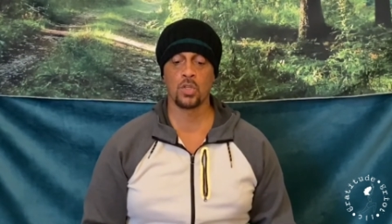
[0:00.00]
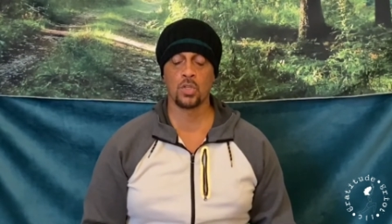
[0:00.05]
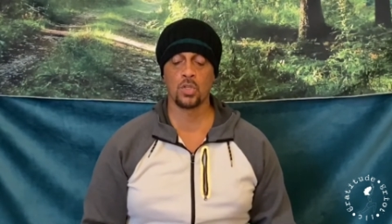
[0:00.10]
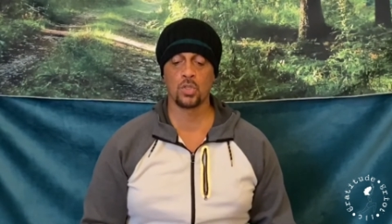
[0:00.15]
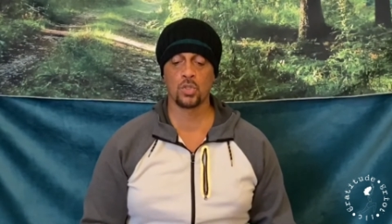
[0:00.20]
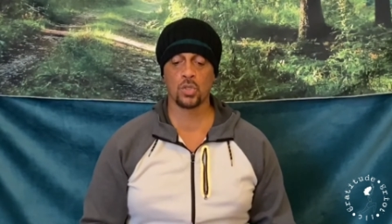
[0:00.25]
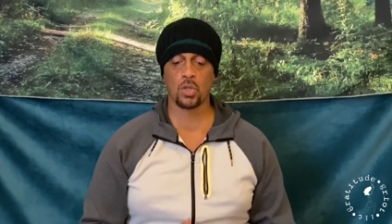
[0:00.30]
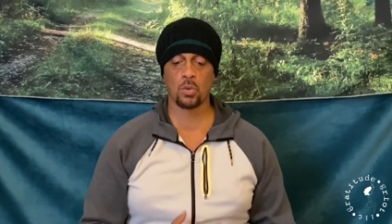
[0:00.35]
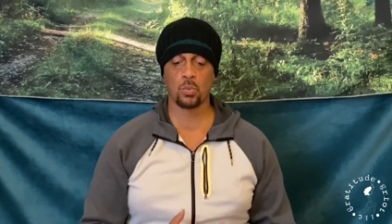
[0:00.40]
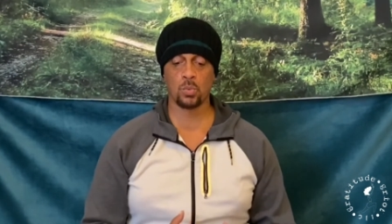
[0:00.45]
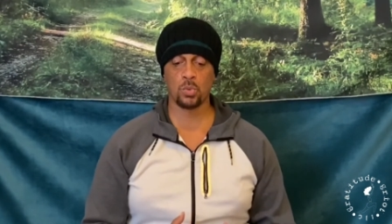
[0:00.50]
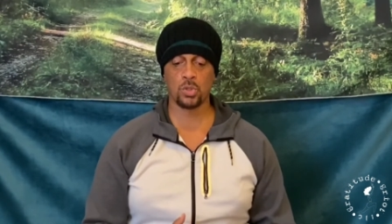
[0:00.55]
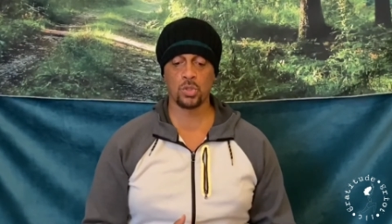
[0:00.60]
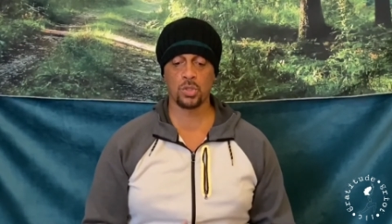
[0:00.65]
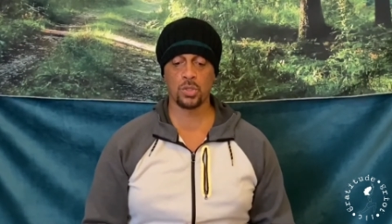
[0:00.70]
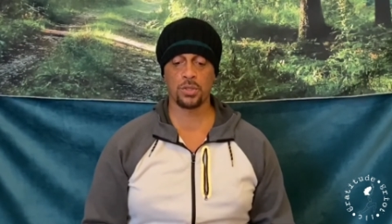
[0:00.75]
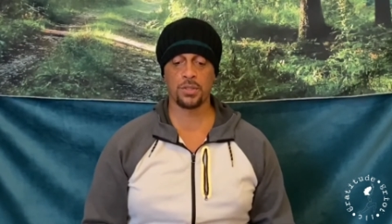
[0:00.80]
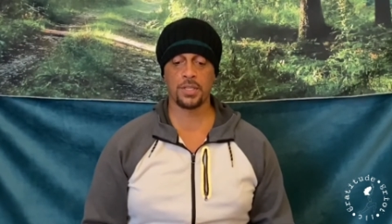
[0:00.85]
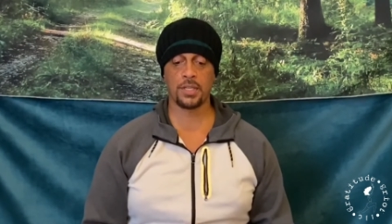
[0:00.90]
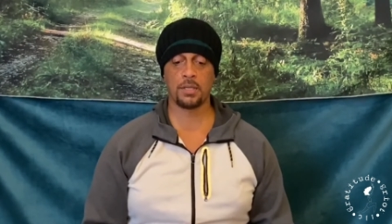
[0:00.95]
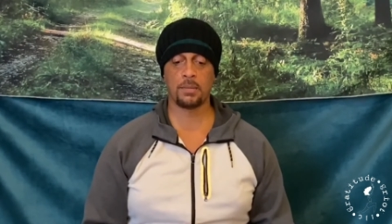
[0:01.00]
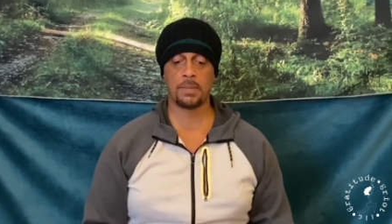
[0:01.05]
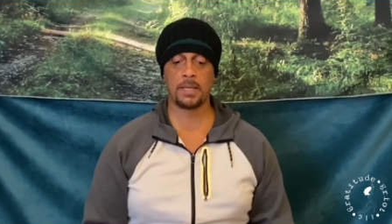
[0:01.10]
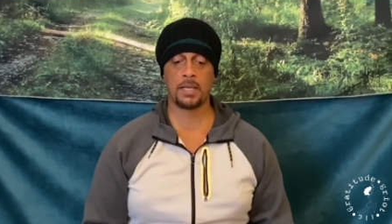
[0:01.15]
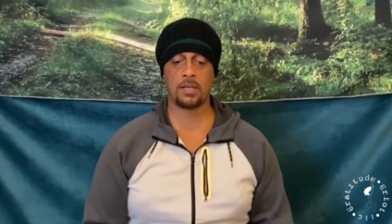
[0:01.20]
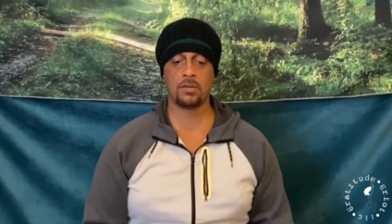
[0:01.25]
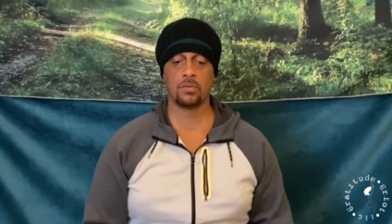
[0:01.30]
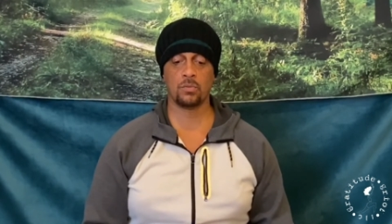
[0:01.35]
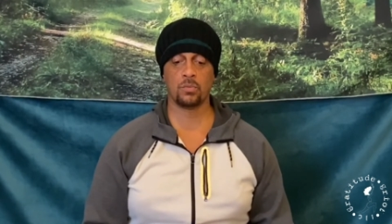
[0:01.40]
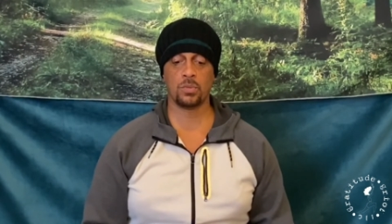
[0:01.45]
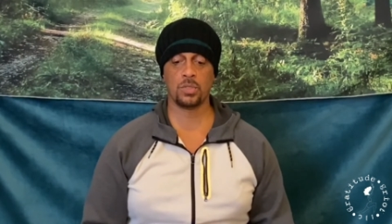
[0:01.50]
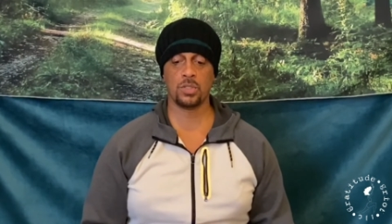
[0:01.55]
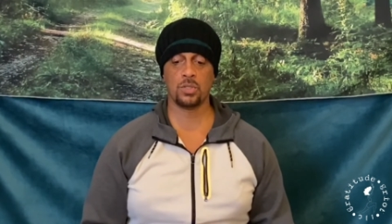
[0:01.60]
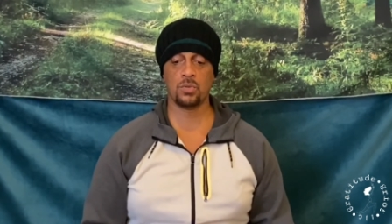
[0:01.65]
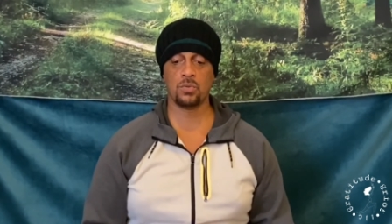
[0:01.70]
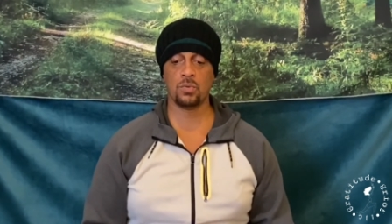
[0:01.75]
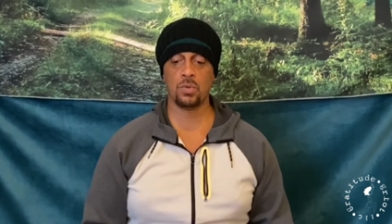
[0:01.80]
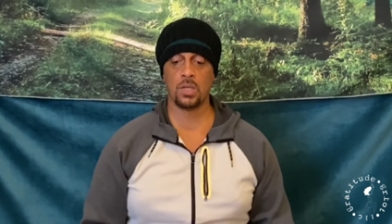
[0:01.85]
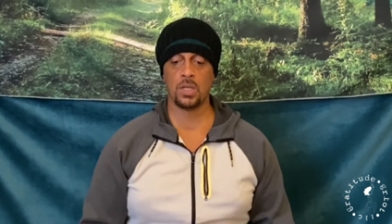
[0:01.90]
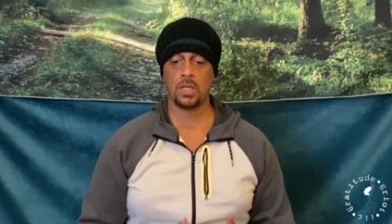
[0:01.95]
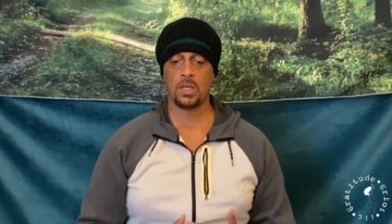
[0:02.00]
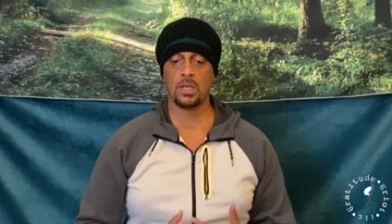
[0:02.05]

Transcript: So I want you to think about when you